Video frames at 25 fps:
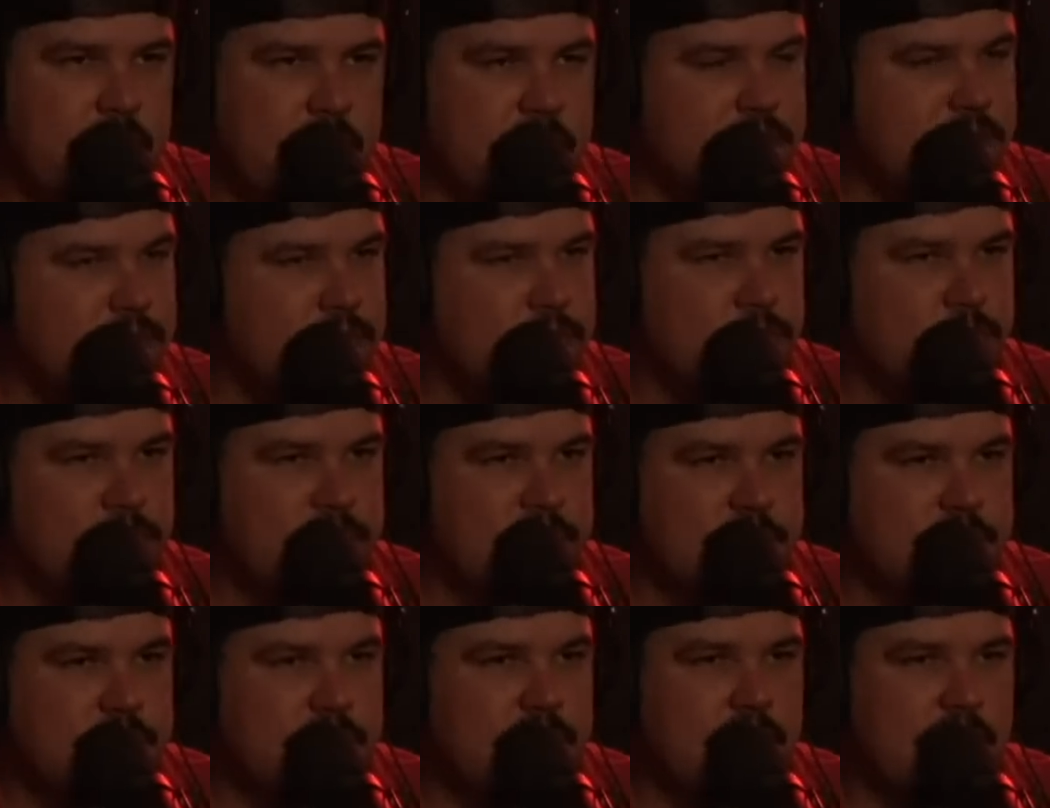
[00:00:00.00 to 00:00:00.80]
This was
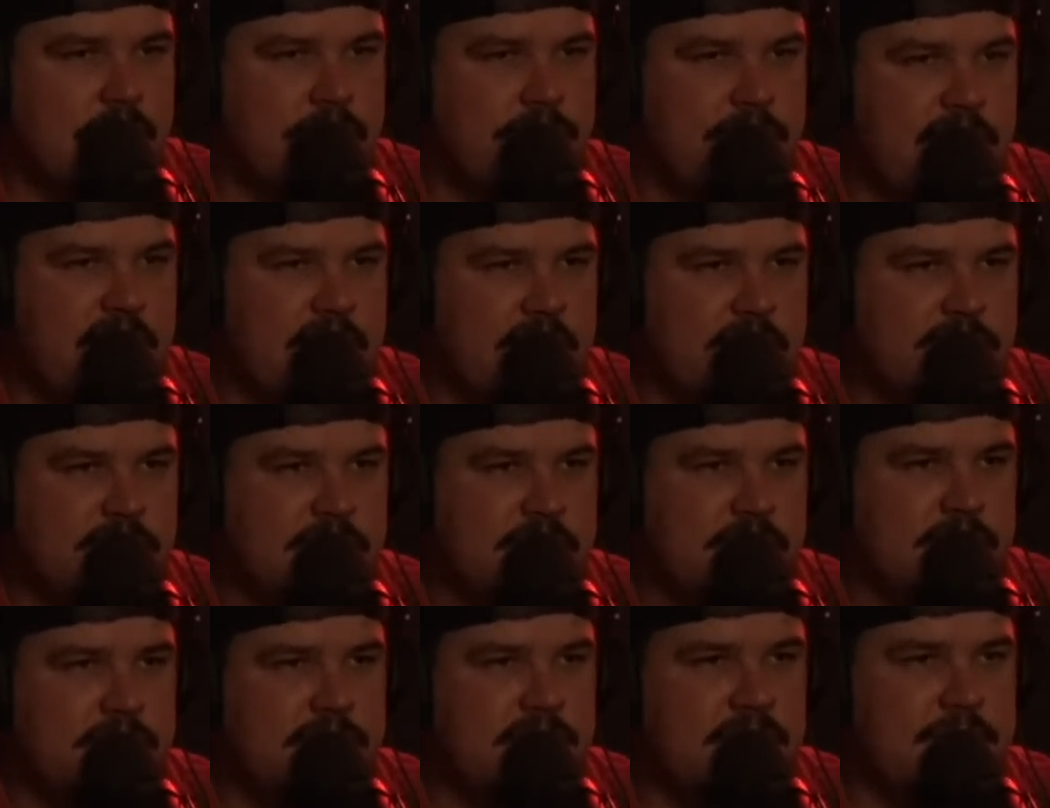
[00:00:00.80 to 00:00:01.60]
when his dark
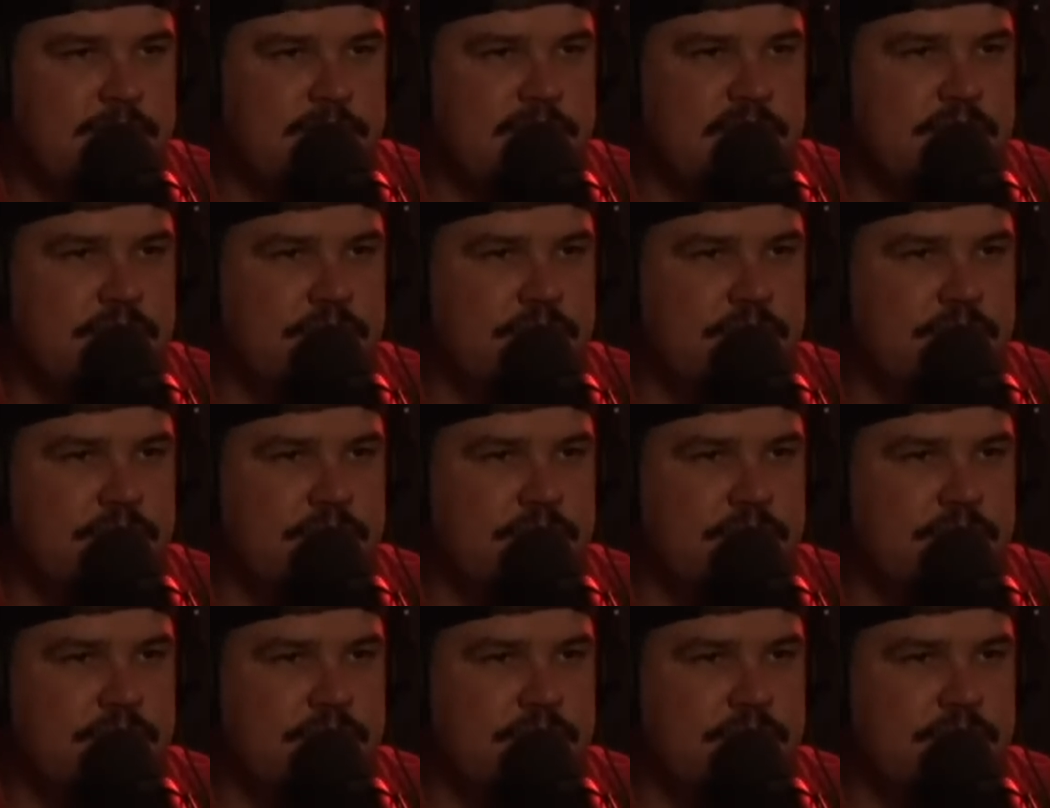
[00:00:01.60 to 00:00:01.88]
fantasies seeped